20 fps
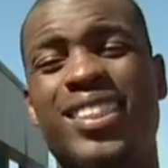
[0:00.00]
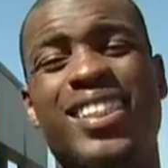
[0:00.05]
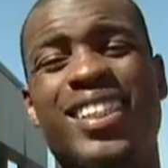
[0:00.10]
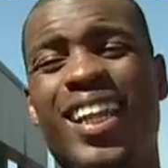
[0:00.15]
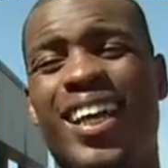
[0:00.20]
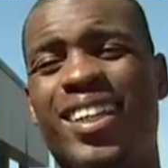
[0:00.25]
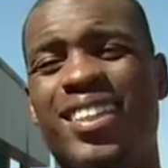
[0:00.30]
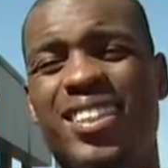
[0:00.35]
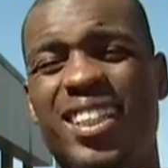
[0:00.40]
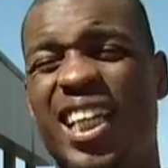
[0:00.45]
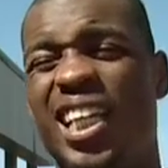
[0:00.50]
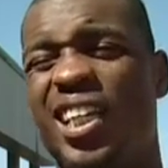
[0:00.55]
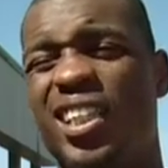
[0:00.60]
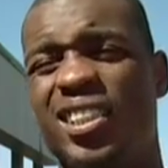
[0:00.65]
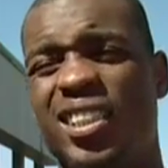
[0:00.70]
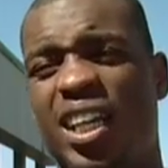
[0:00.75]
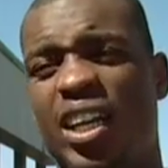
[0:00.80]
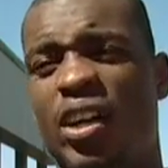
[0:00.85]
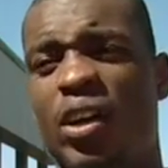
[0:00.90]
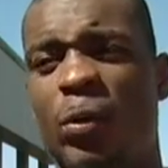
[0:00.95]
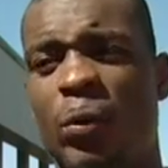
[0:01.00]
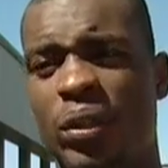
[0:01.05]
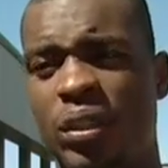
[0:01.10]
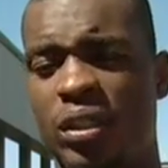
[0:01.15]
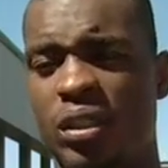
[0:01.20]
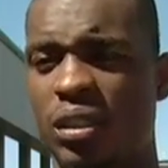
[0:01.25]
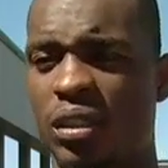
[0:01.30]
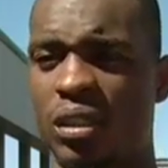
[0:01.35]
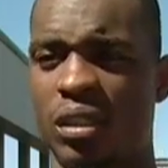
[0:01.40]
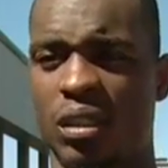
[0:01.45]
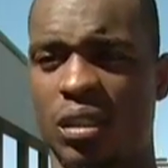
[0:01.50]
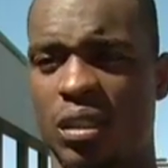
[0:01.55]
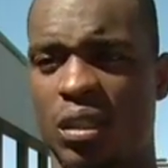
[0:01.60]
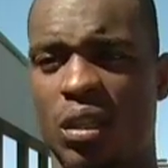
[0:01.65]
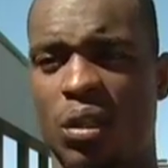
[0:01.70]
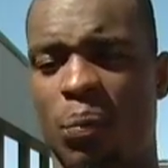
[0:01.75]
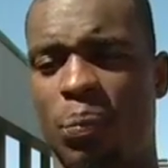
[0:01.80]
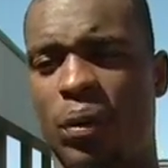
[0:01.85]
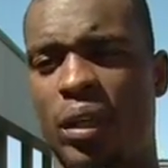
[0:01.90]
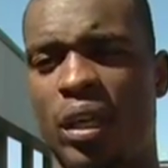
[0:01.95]
it's a lot of things that go into you
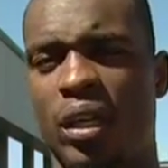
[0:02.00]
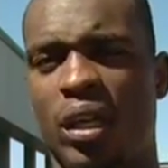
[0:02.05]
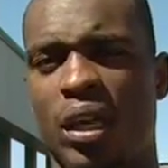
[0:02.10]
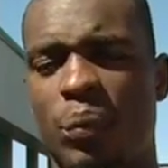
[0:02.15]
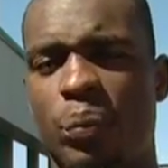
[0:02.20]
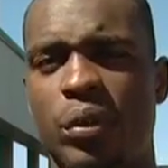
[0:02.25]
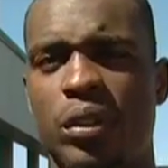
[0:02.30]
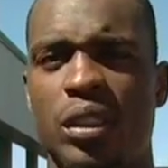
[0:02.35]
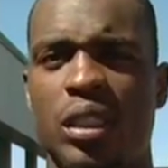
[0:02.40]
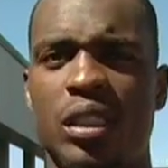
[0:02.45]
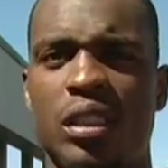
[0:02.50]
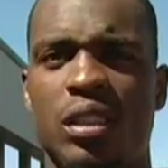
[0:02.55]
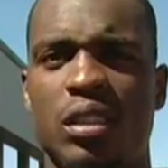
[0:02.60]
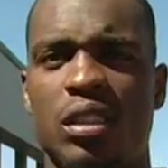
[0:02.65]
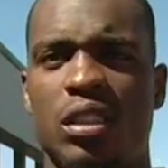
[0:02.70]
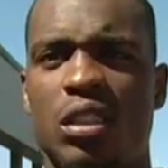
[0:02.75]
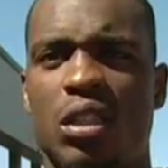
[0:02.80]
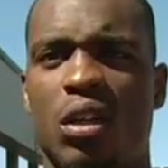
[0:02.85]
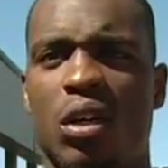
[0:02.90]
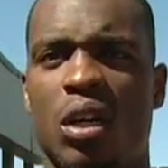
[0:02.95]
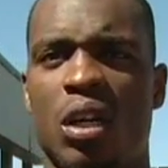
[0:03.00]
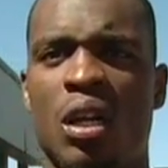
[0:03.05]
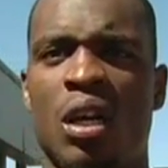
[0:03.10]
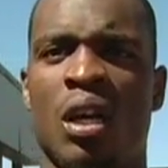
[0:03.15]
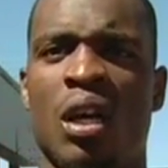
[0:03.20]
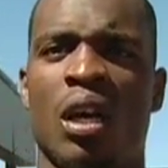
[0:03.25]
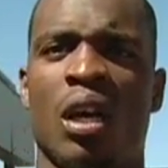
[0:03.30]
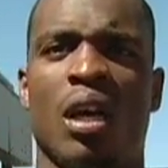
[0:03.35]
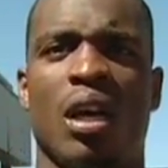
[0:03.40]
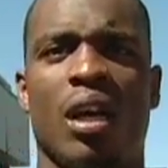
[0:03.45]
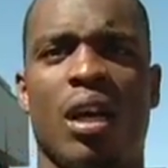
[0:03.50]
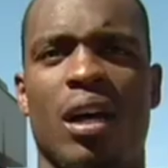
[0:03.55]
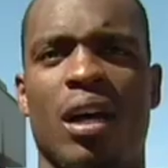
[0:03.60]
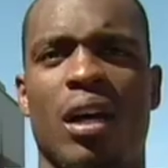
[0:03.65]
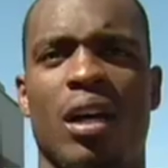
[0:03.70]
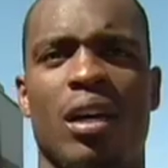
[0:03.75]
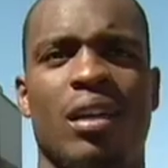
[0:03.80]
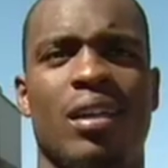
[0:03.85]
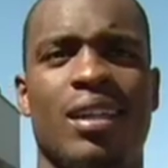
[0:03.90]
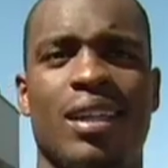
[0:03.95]
know, playing that position so
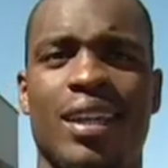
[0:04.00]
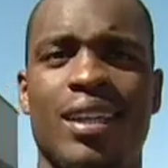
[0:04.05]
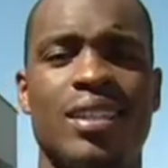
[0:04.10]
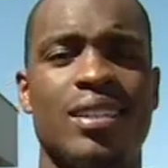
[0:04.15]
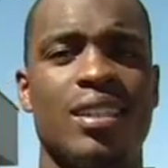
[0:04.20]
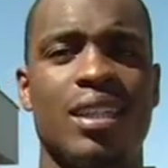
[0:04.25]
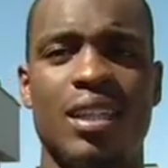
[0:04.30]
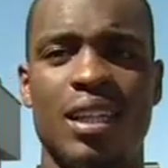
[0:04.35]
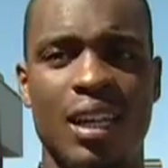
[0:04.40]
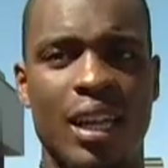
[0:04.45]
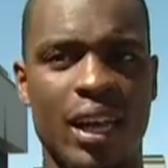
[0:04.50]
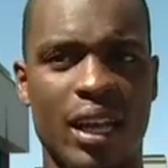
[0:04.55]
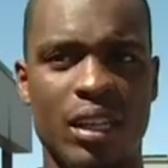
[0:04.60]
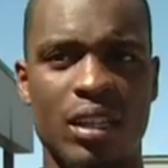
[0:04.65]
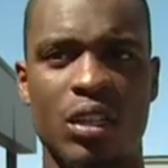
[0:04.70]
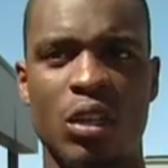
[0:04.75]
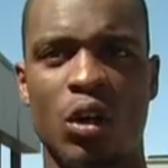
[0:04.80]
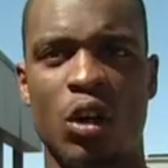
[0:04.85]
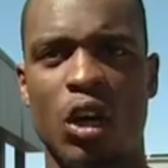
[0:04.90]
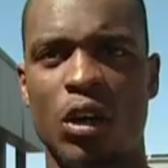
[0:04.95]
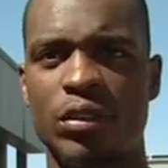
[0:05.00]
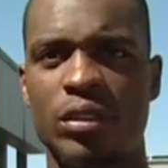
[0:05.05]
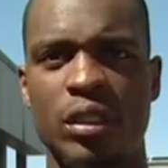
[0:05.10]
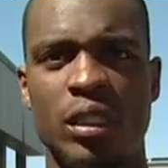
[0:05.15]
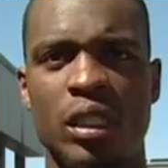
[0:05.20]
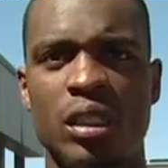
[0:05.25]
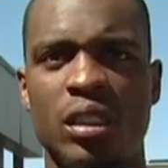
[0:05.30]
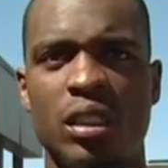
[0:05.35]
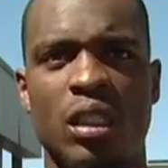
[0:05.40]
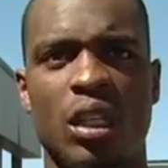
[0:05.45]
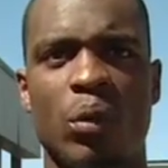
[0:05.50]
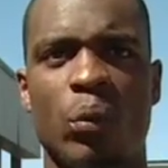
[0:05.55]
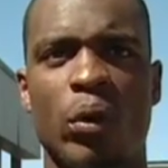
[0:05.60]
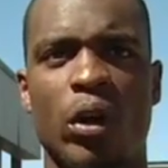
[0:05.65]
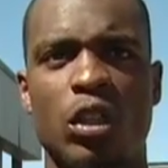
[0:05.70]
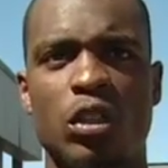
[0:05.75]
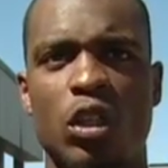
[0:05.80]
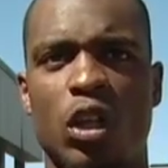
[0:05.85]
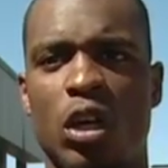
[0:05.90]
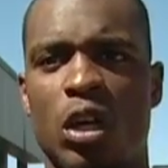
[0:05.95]
uh, he's done a lot you know off season he
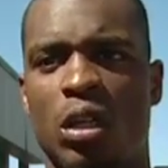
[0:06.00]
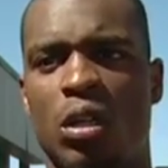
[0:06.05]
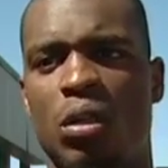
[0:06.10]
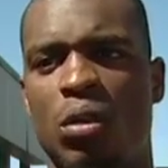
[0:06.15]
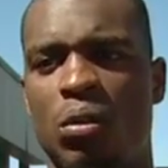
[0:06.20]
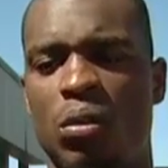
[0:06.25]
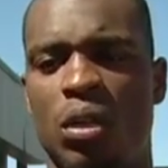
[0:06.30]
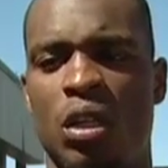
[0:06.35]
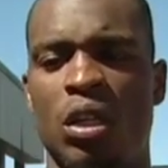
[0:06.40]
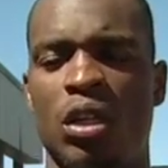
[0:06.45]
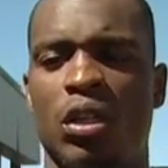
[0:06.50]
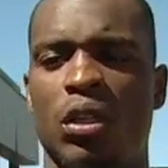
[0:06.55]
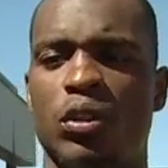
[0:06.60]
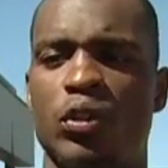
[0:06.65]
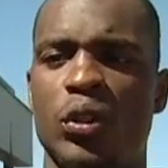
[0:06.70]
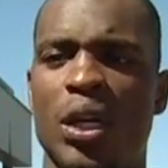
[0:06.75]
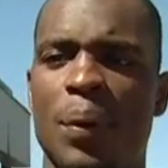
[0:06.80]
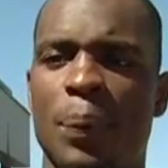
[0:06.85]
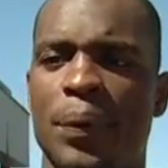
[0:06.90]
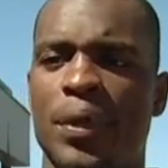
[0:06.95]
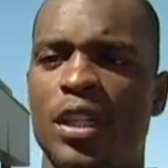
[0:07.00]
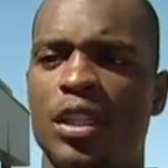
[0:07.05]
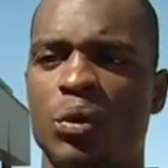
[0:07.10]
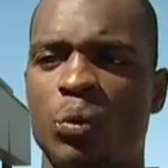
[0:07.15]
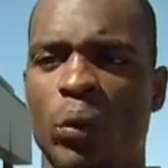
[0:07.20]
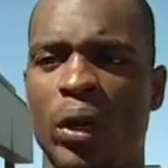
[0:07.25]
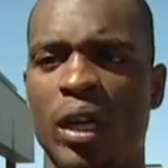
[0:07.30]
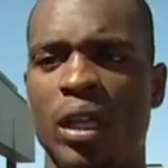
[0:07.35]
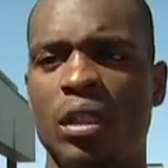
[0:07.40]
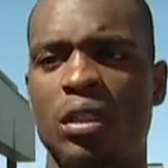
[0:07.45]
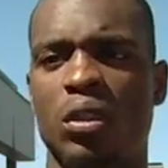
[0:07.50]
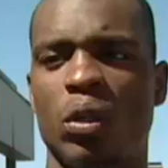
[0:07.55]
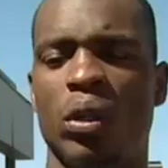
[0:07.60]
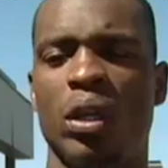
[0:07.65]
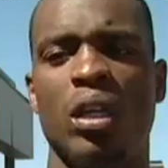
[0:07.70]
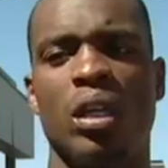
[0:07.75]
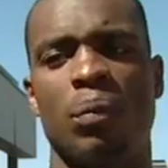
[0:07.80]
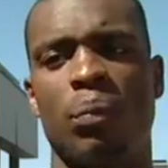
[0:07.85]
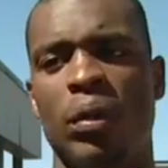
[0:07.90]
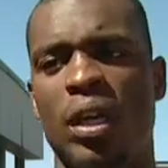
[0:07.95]
worked hard on dropping his weight so
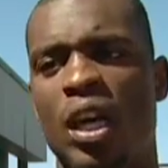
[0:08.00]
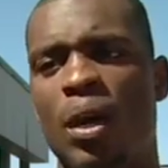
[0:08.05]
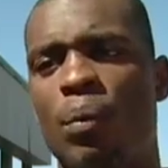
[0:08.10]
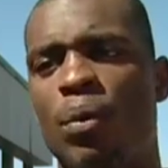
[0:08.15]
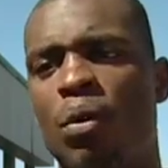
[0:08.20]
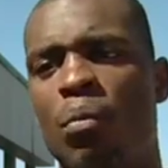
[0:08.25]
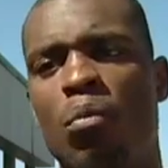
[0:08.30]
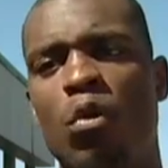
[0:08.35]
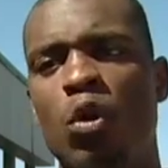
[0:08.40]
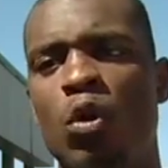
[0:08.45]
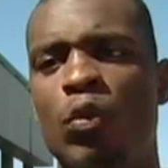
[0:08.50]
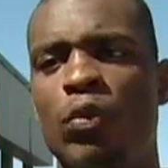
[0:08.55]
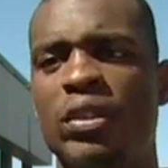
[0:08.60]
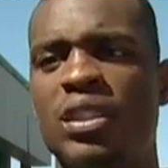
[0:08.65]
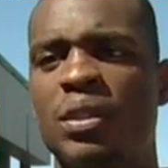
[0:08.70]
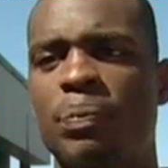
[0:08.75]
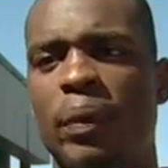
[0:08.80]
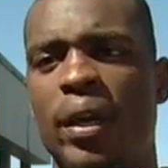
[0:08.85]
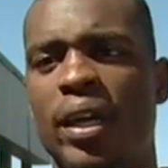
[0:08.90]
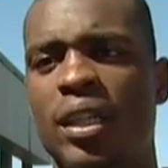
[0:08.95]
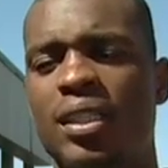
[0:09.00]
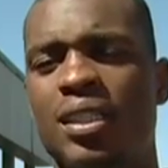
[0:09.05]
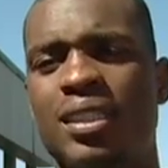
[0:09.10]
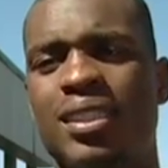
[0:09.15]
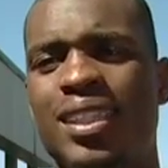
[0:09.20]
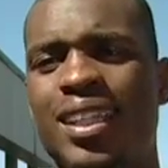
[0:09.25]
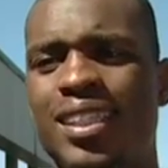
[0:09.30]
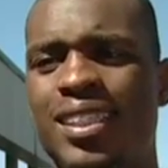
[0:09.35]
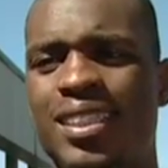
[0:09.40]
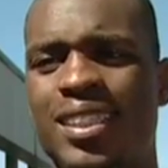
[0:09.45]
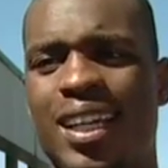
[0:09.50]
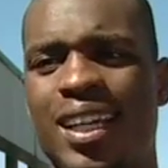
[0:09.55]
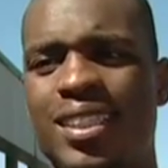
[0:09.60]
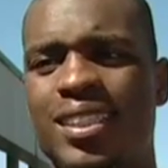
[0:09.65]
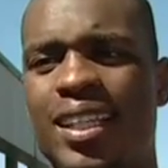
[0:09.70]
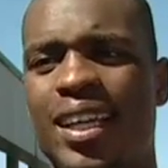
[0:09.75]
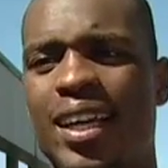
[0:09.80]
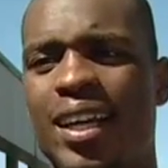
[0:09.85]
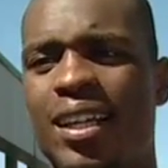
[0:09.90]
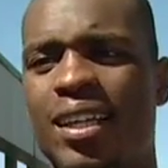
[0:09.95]
he can be able to move in space and things
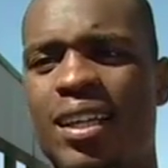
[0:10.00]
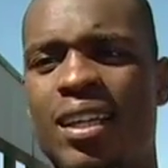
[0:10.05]
like that.